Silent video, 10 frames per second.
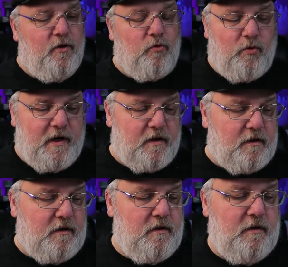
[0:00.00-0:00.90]

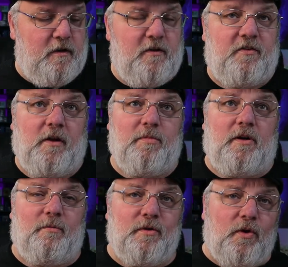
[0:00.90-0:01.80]
real
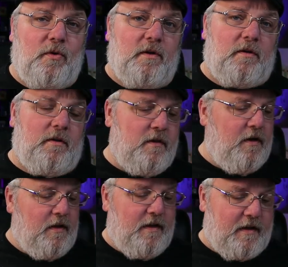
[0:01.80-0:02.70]
sub-ohm coil
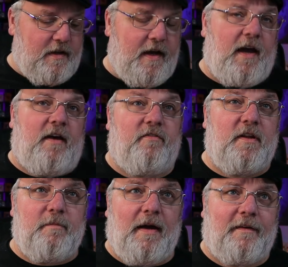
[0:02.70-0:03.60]
like they have in
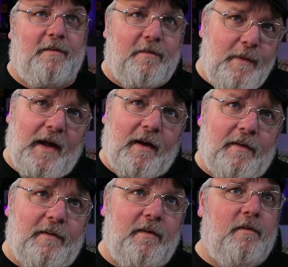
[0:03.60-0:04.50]
the Maxus
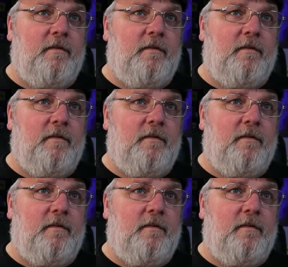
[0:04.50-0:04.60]
Max.